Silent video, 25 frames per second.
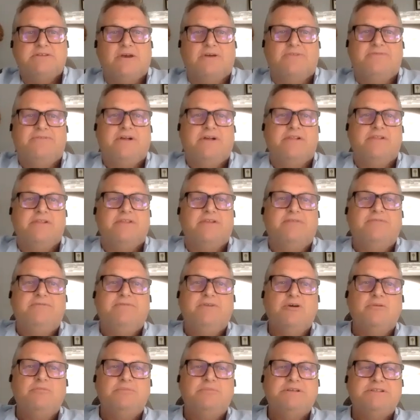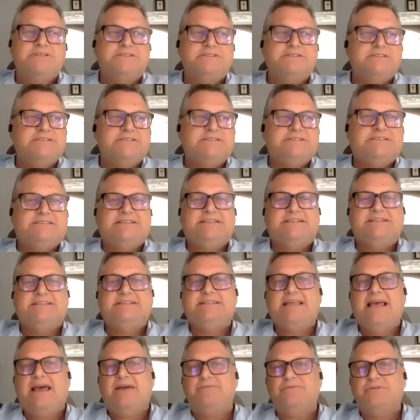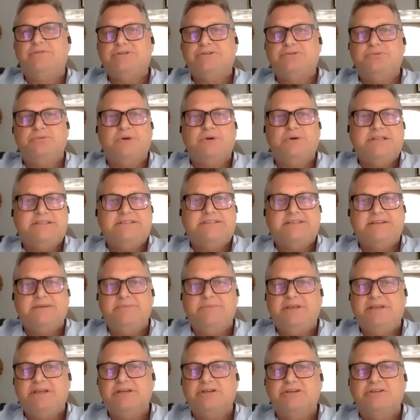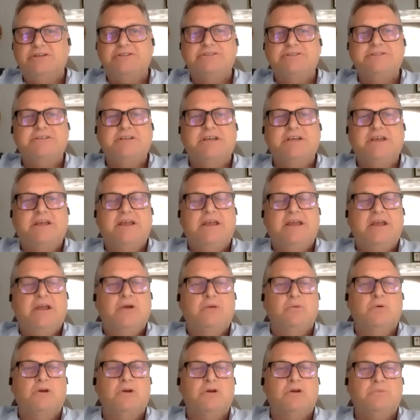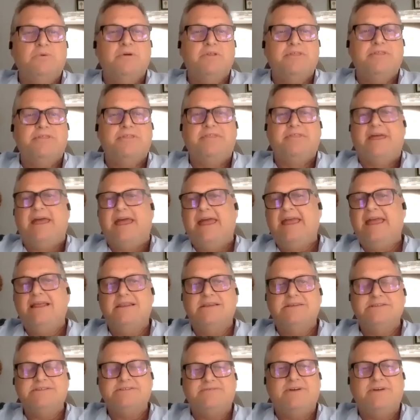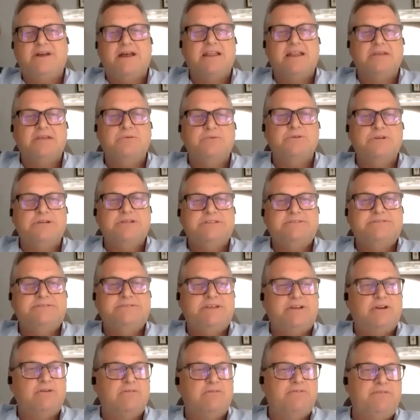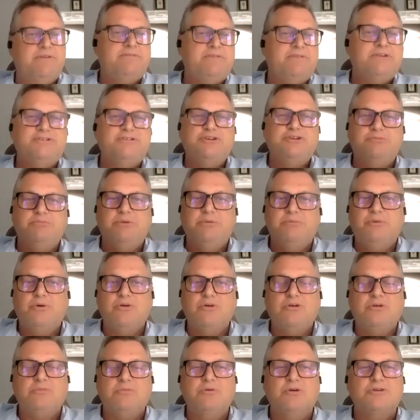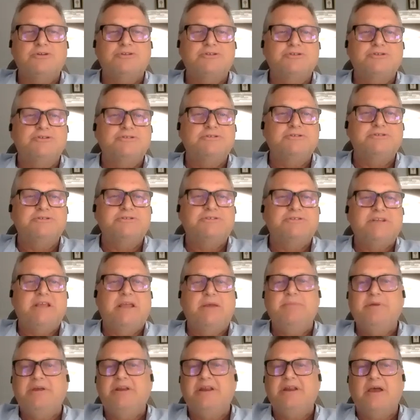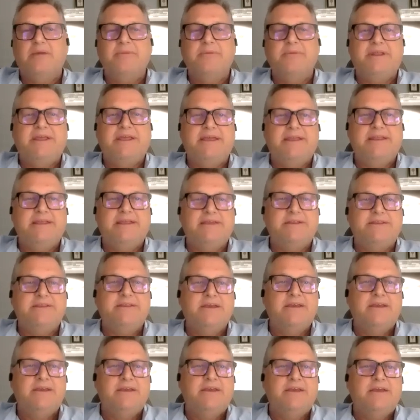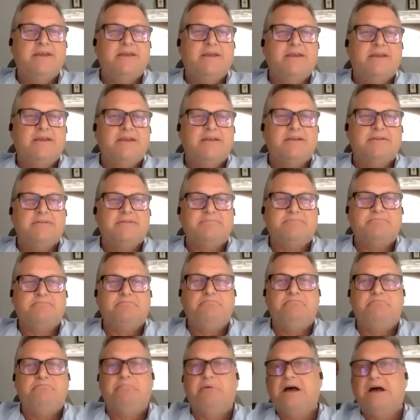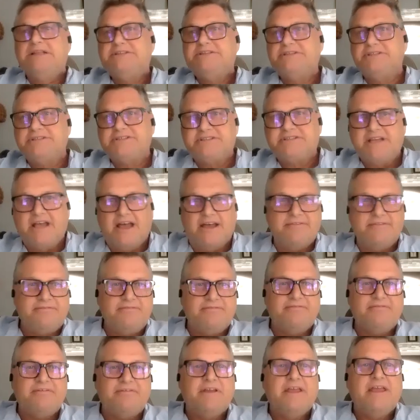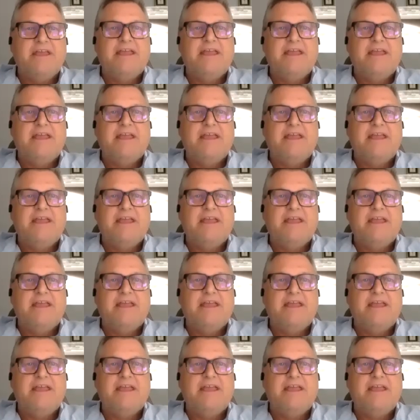So I fell into the film business, did that for 20 some years, worked with the A-list of Hollywood, did over 50 Super Bowl commercials, Emmy nominated, bunch of stuff.